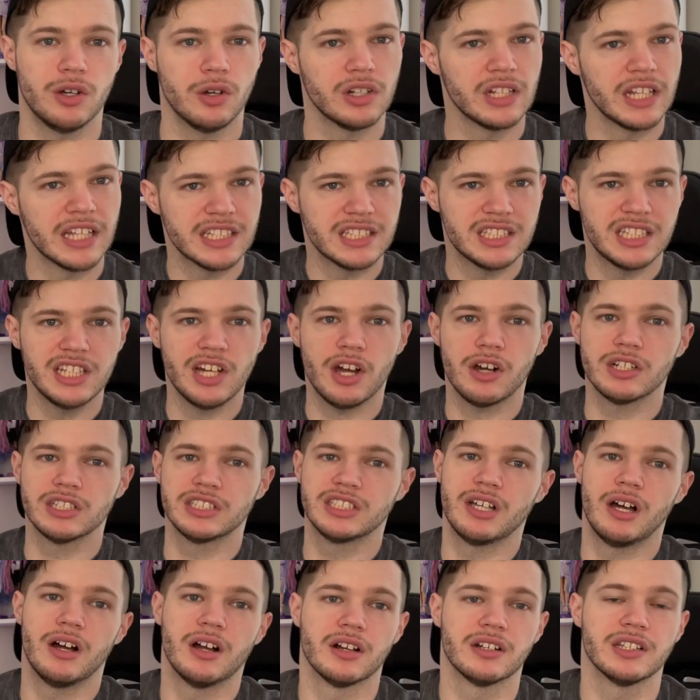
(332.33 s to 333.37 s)
Or, like, TR
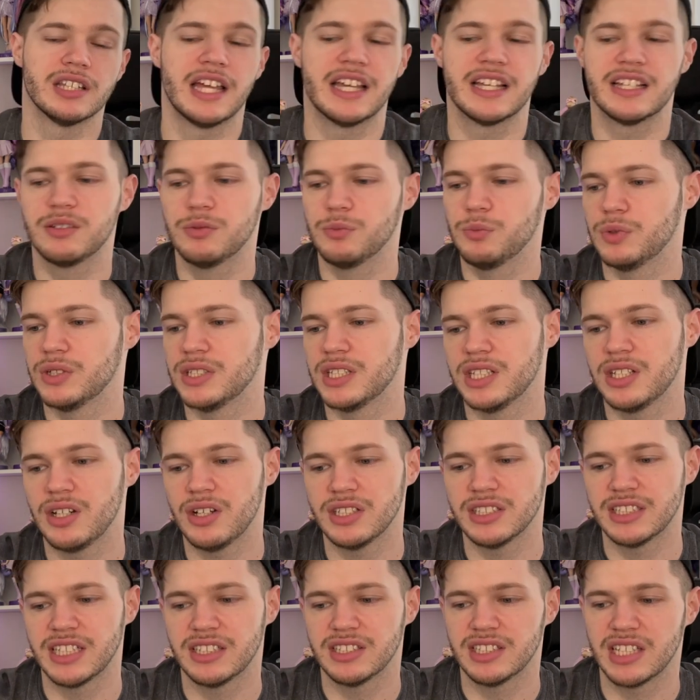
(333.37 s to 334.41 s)
Song. Like, when the
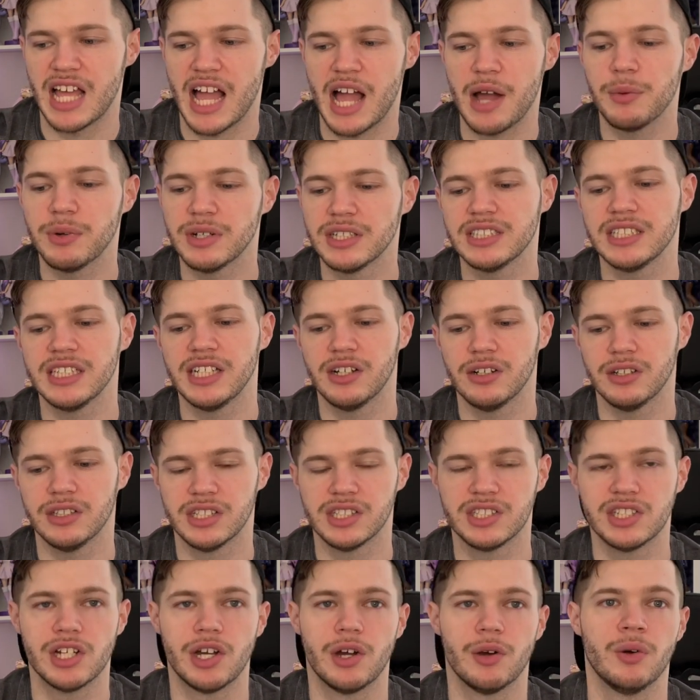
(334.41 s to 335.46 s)
doll's out, I want to see her in the
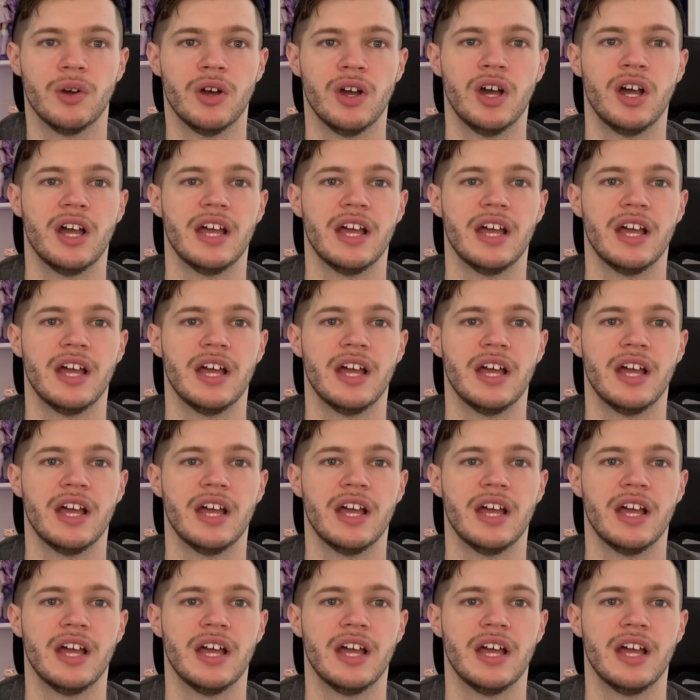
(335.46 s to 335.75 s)
show.